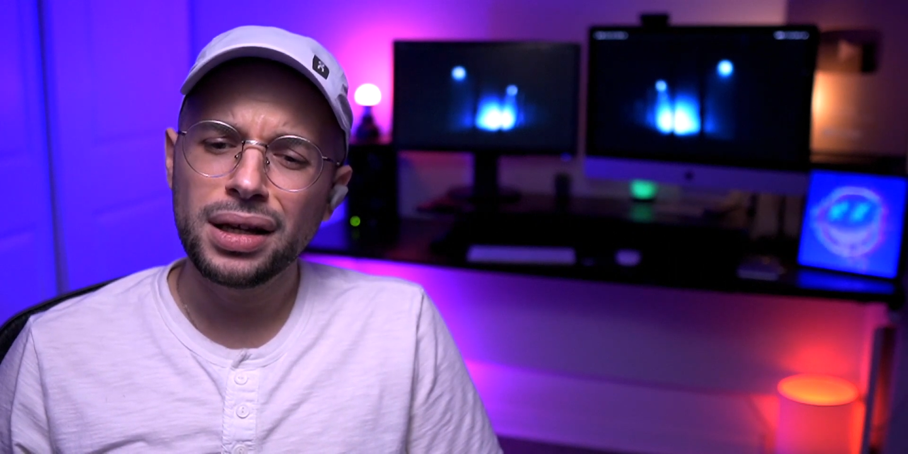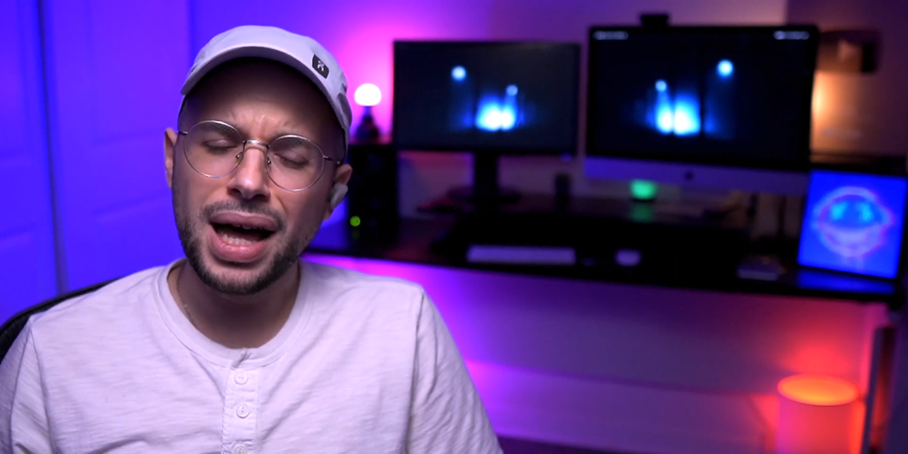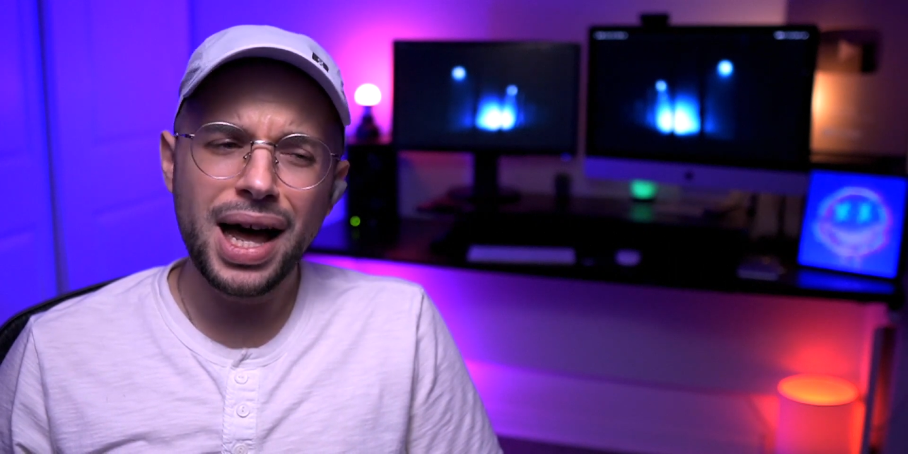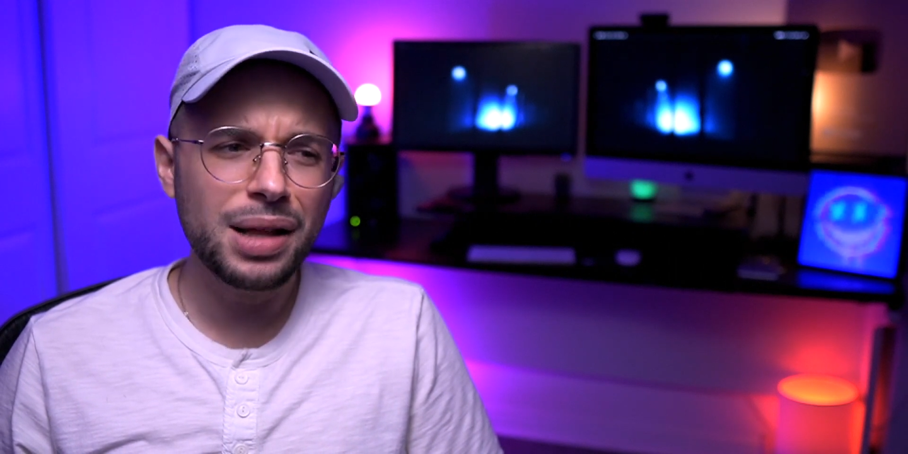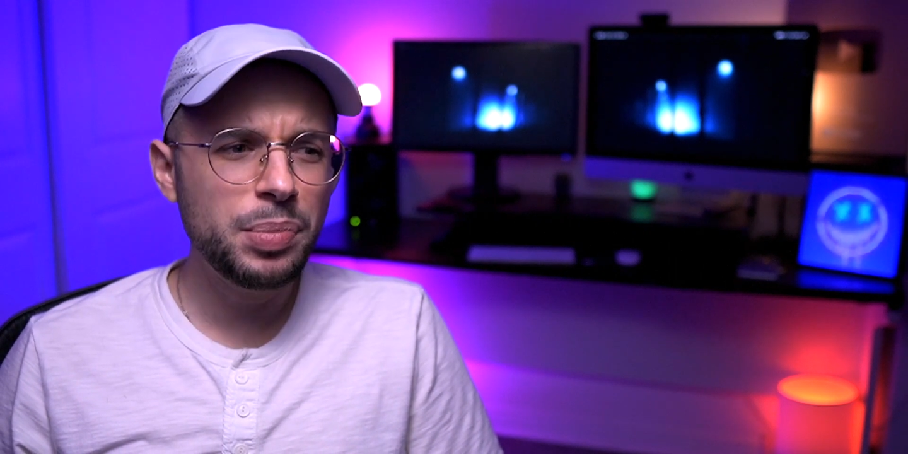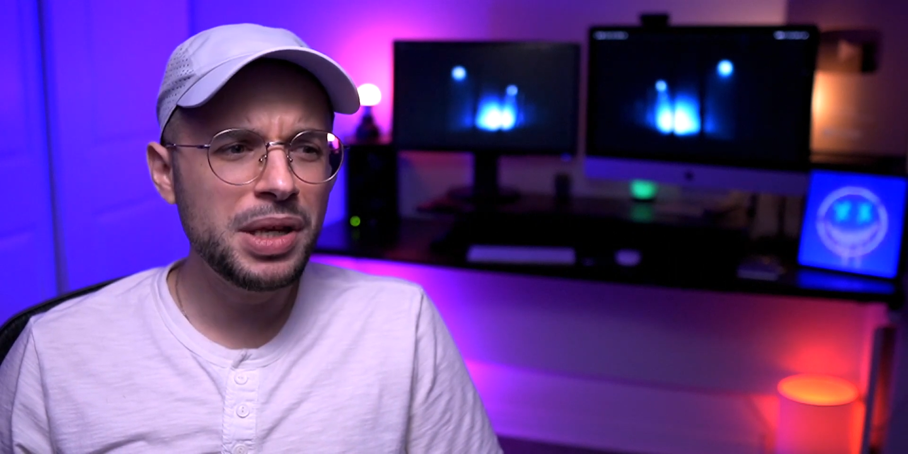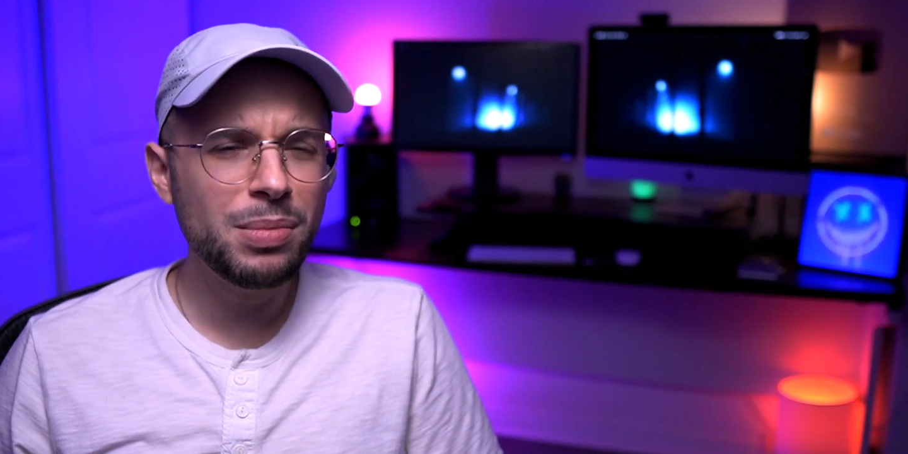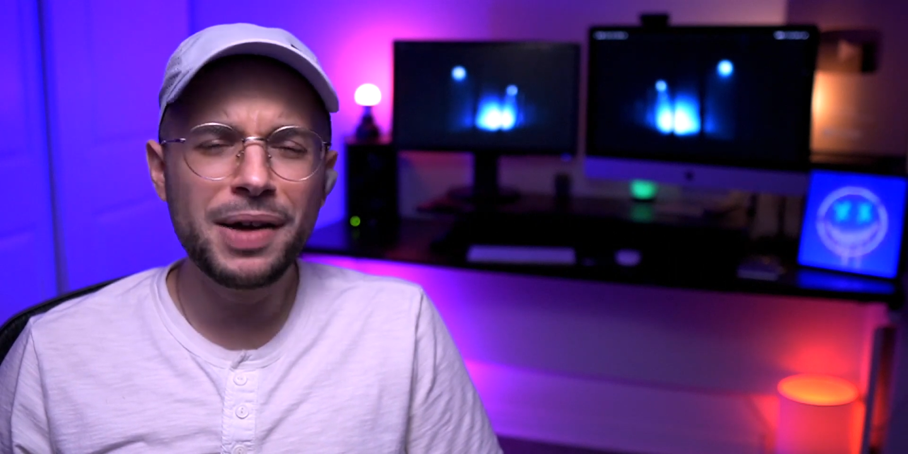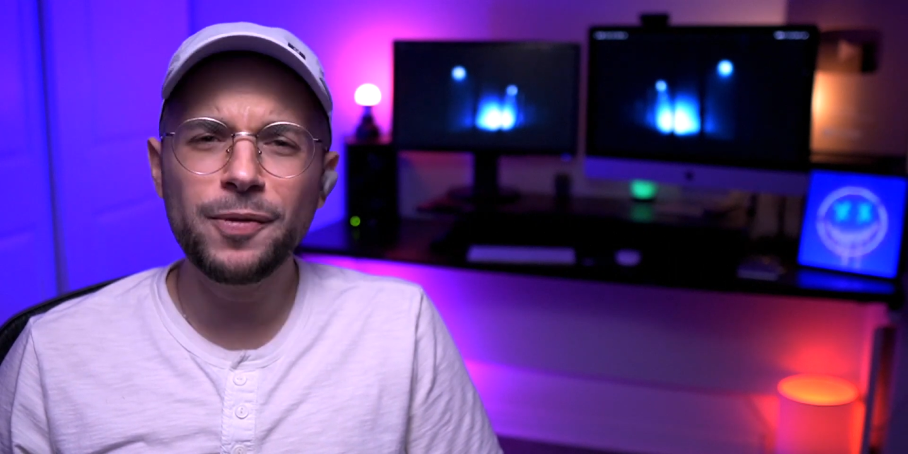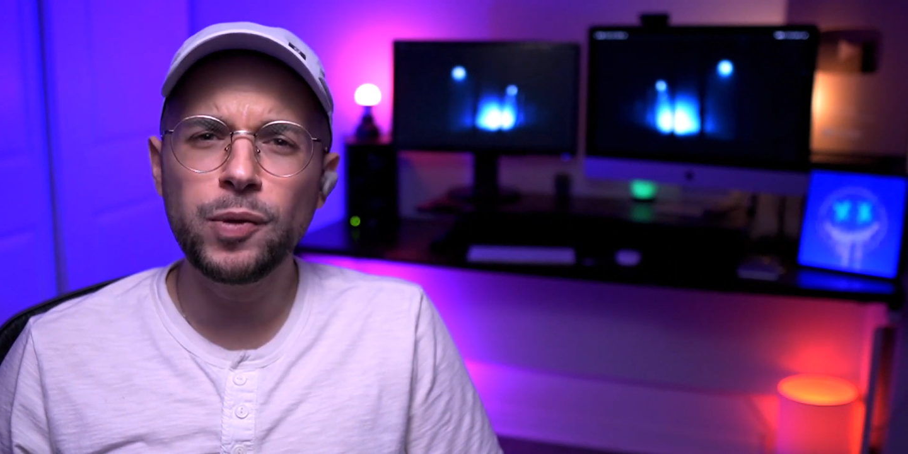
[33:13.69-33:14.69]
I'll be in
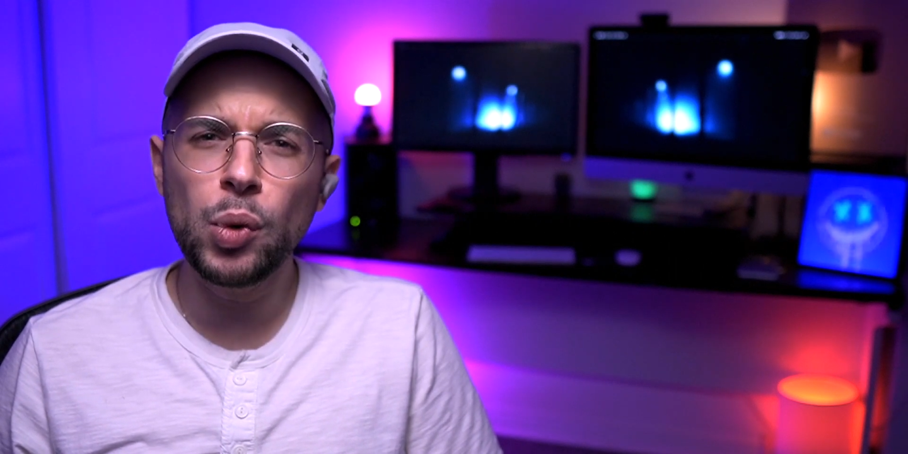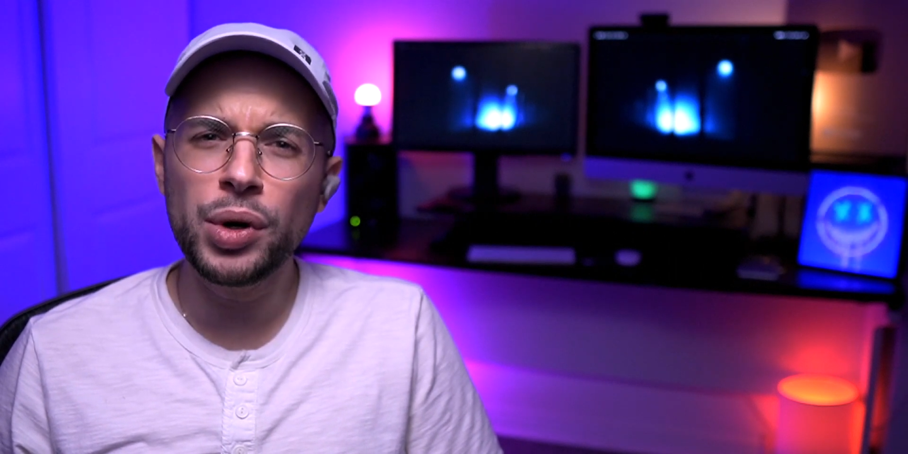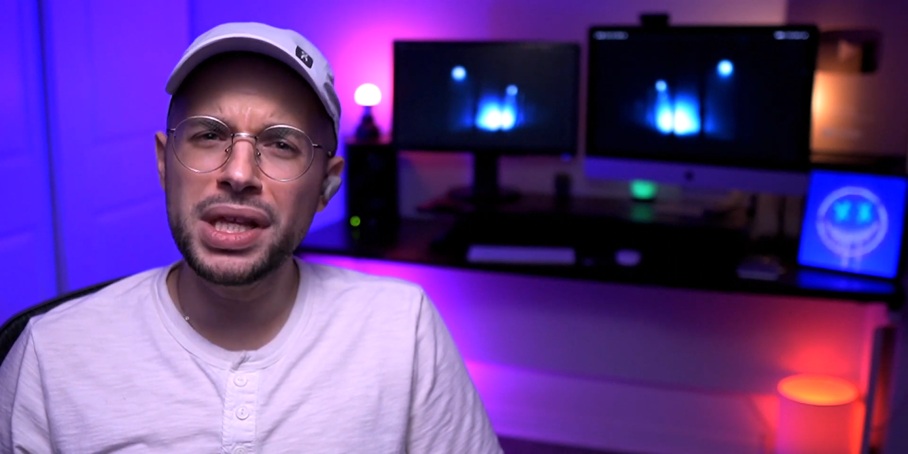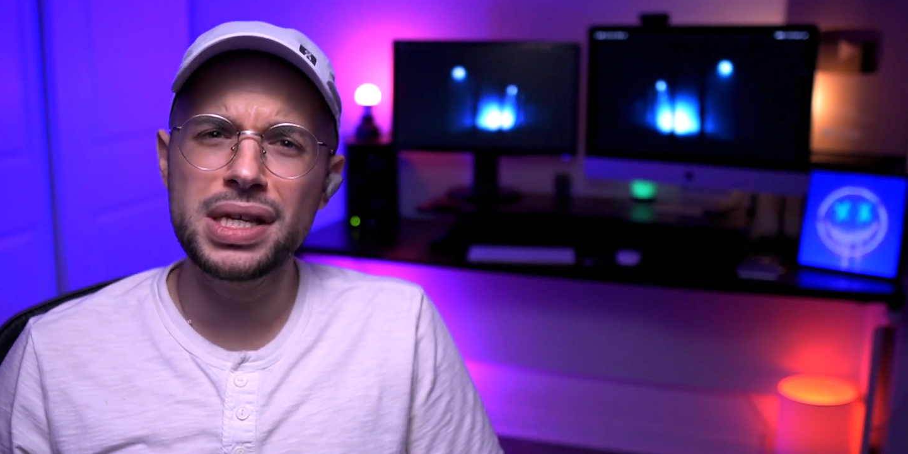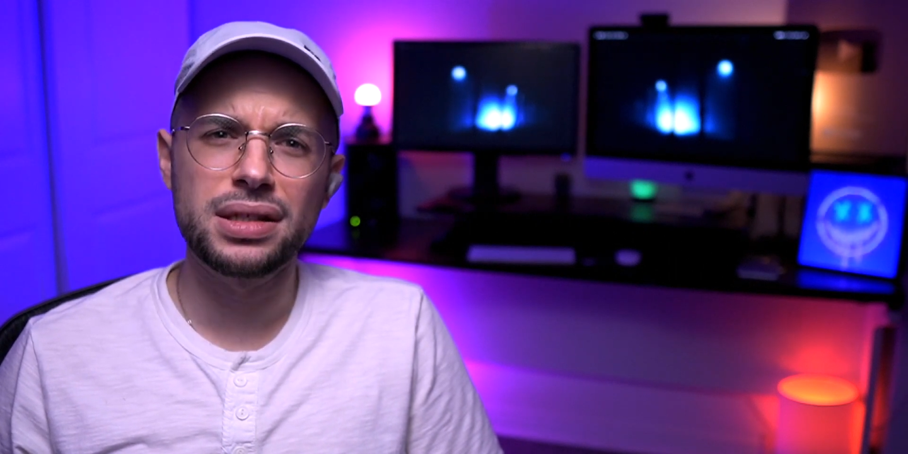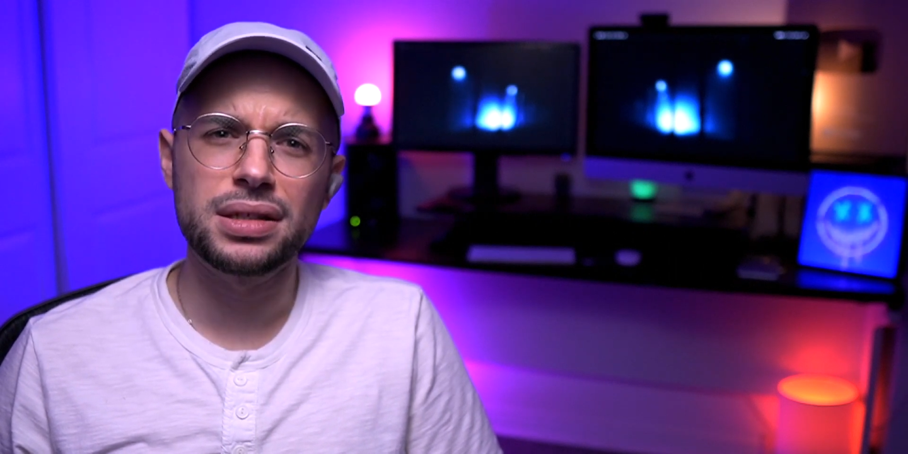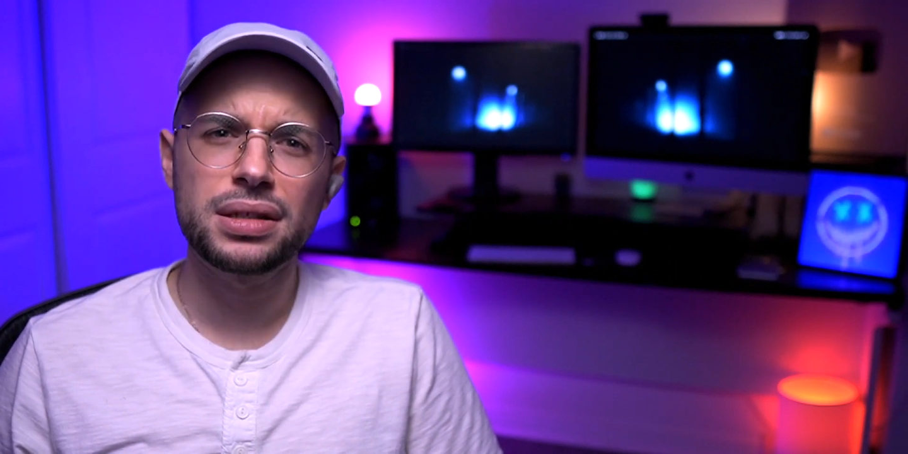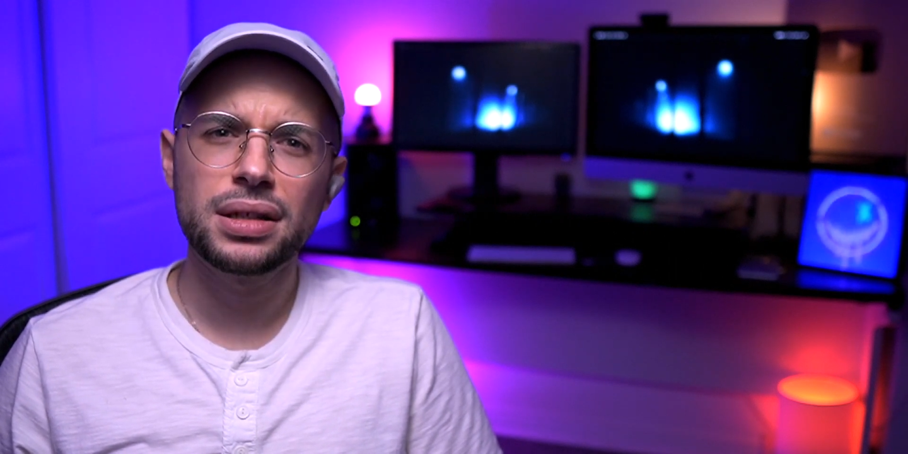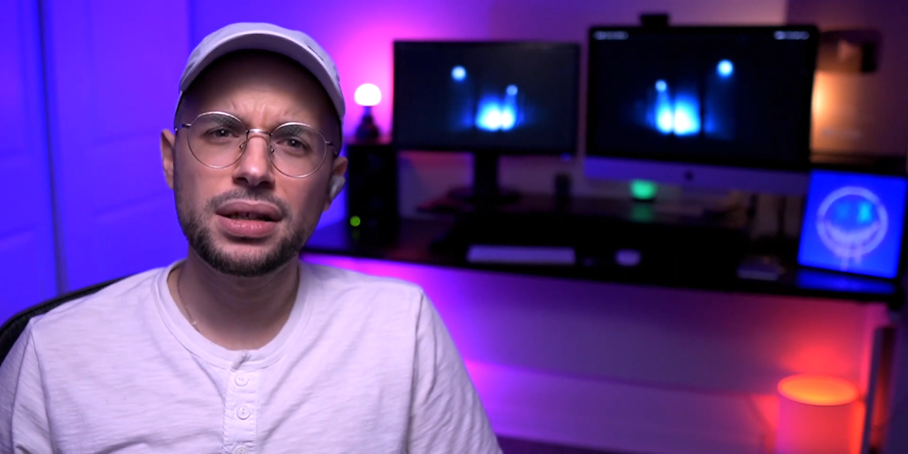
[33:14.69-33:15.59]
my 40s